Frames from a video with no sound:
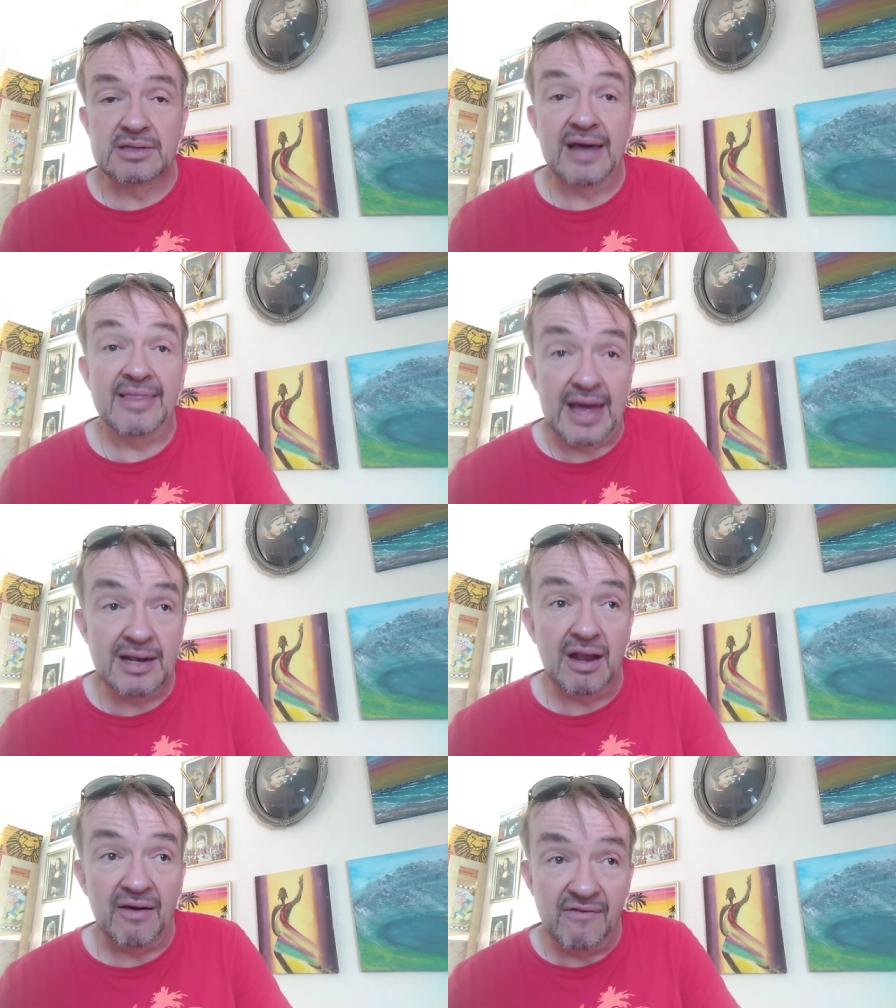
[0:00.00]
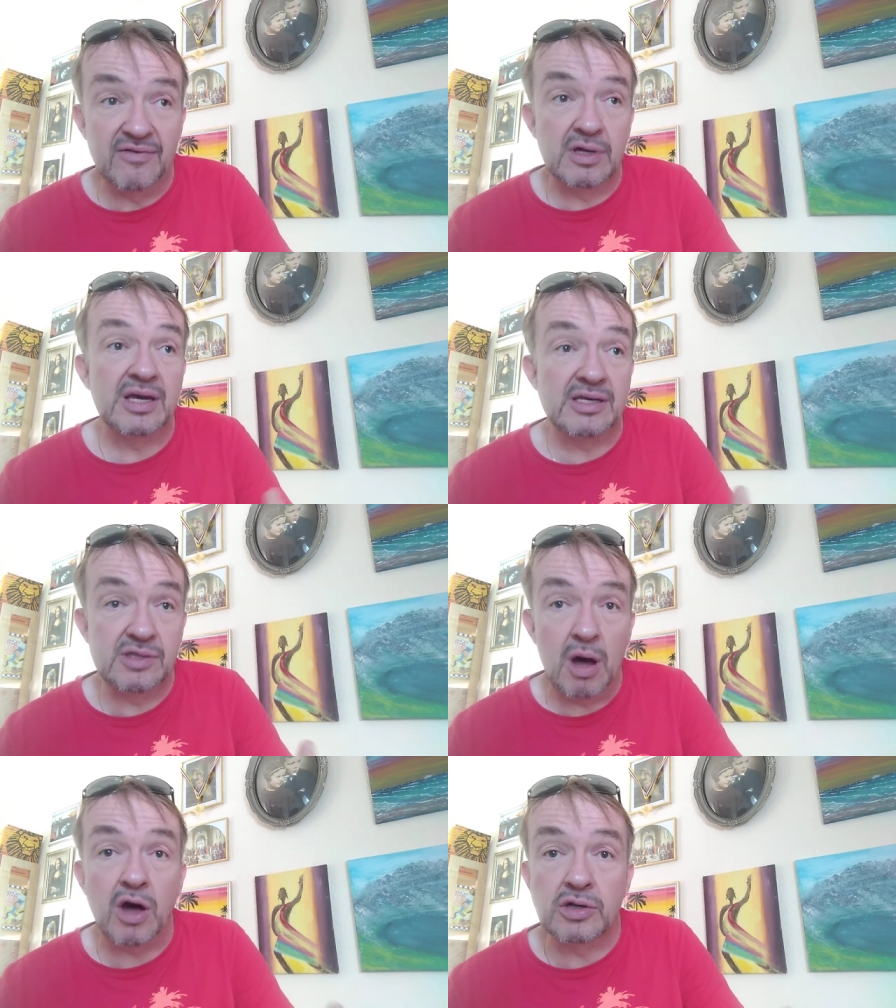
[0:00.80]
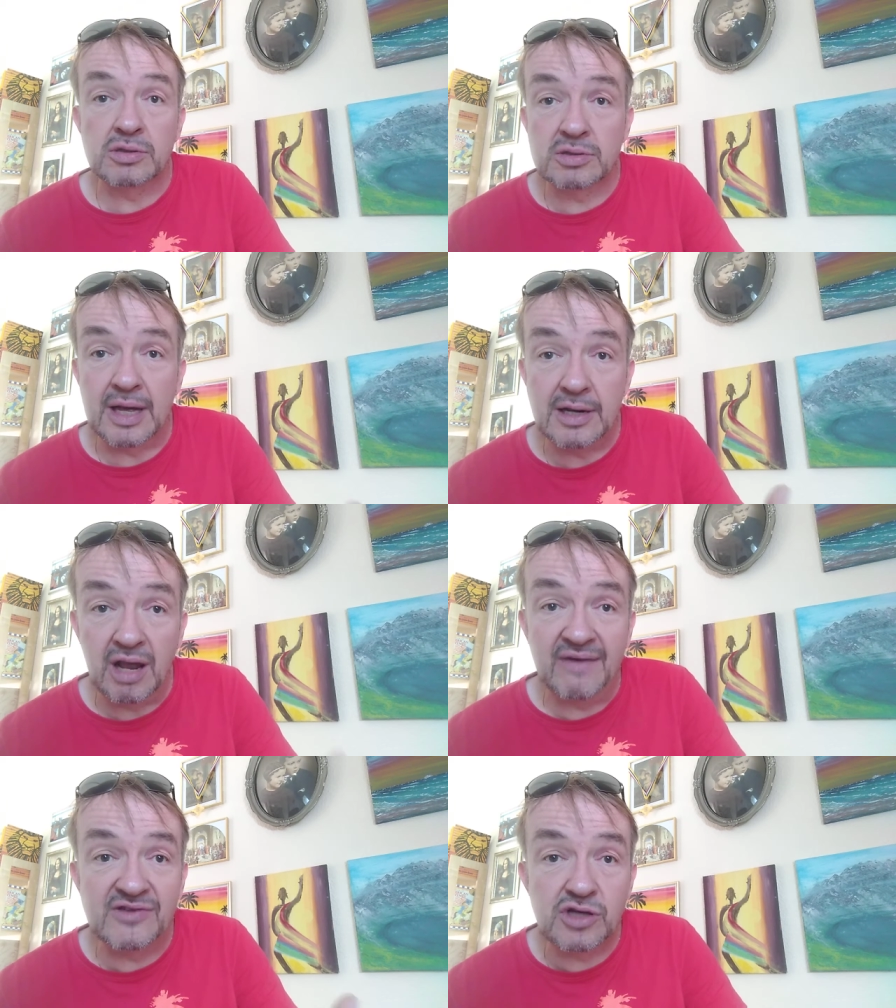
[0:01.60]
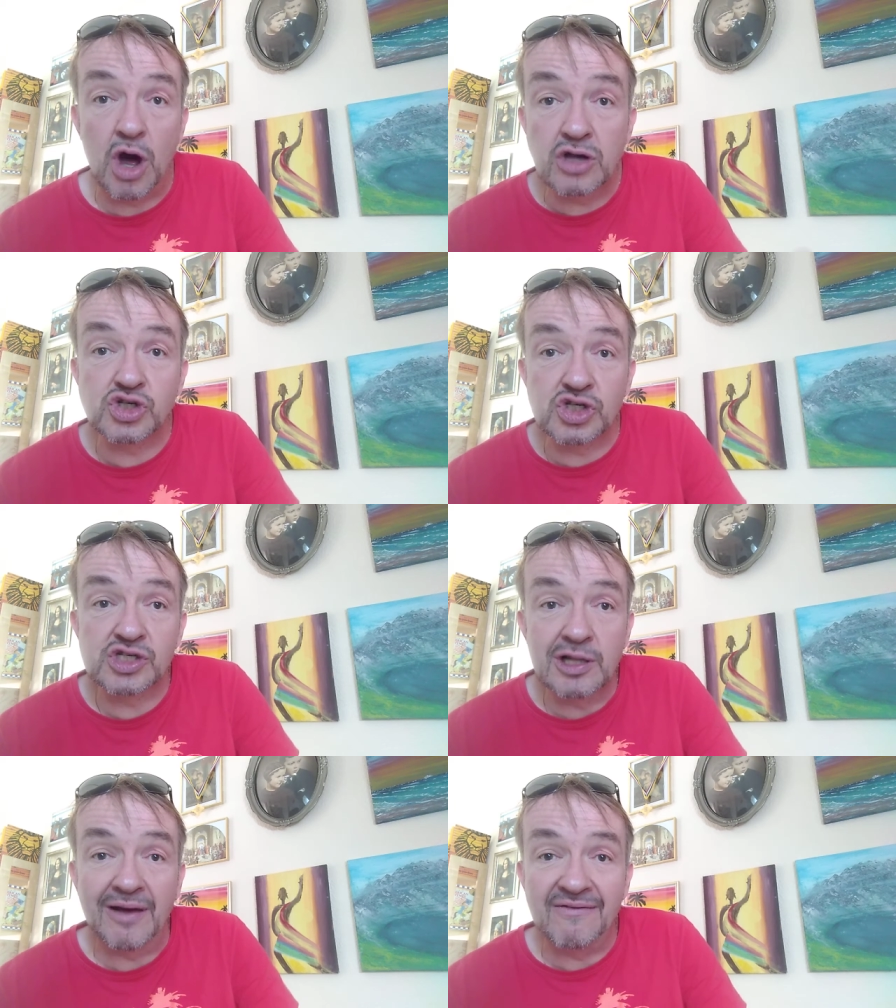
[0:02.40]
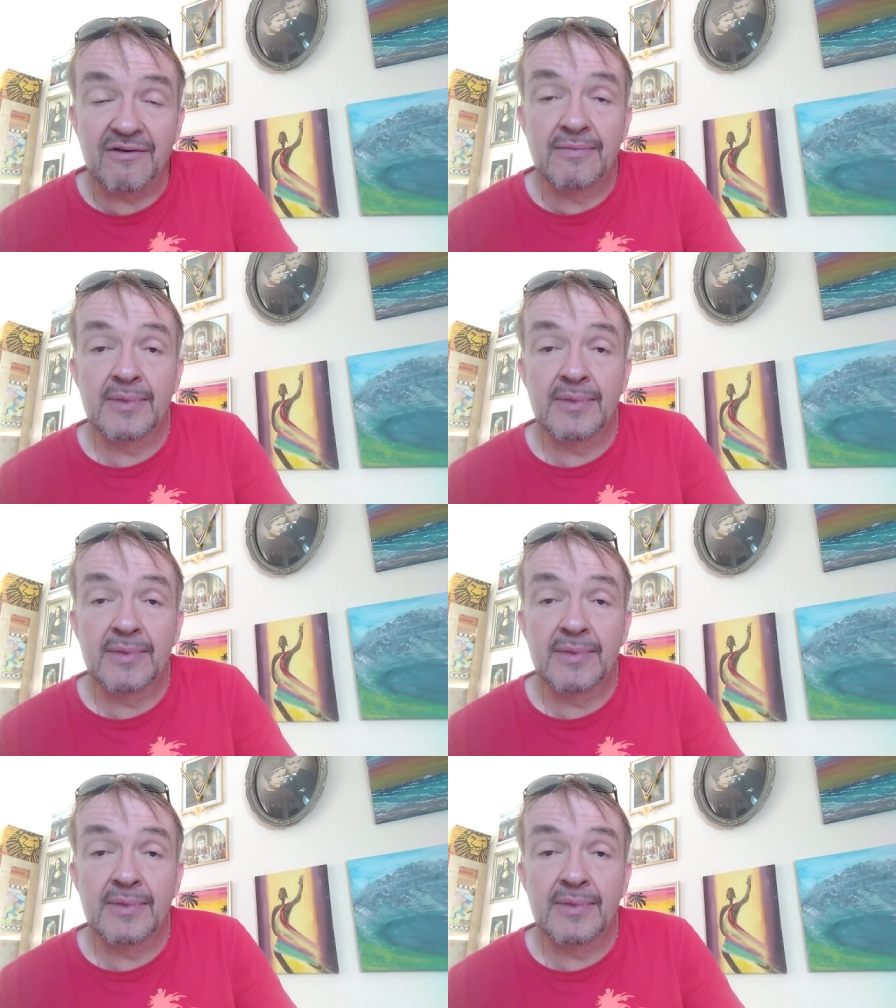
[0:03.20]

And that love is God. And love is conscious love.